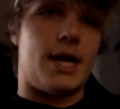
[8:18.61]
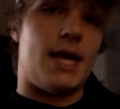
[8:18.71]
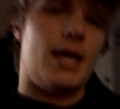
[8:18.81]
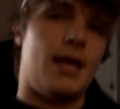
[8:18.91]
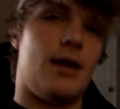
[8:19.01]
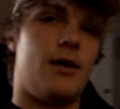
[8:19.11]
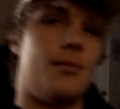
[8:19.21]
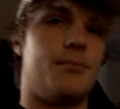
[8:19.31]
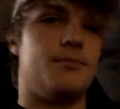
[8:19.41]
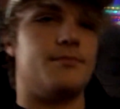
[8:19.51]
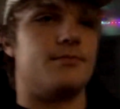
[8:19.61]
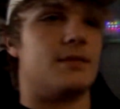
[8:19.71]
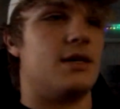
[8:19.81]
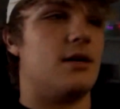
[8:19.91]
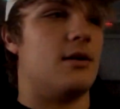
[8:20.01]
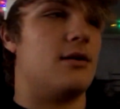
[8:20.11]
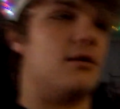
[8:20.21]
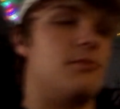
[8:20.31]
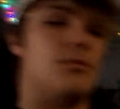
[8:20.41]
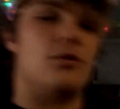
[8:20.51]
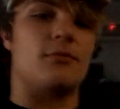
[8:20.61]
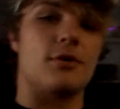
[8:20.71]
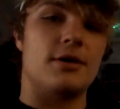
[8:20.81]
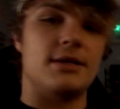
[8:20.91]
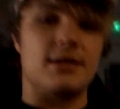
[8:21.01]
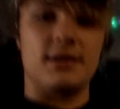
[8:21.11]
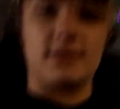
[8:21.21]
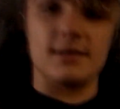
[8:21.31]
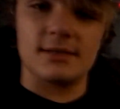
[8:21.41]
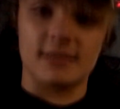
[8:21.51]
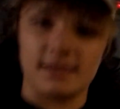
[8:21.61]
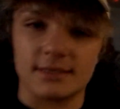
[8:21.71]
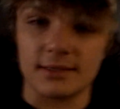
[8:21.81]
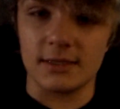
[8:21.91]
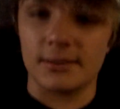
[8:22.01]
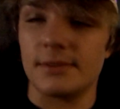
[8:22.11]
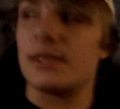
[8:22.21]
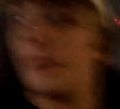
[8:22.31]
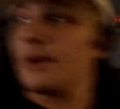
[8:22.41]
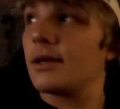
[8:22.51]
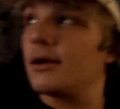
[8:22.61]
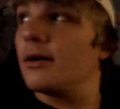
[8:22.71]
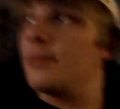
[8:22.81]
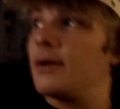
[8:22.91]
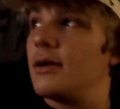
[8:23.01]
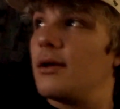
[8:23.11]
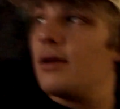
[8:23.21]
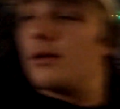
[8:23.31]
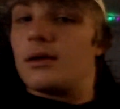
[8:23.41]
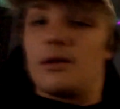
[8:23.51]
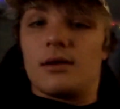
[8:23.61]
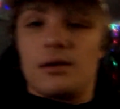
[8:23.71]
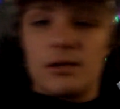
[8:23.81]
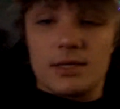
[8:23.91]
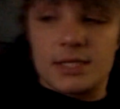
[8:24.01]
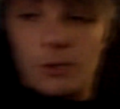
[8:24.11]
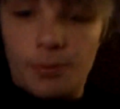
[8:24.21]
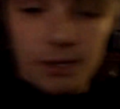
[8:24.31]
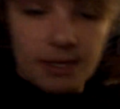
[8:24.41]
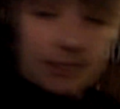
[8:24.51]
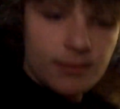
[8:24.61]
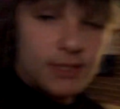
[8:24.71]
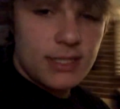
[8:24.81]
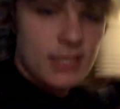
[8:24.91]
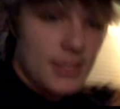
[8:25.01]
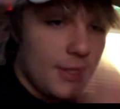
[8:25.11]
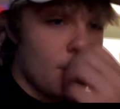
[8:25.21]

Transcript: a.m. Um, my boy Morgie is dead asleep. He's not waking up. Still playing some siege,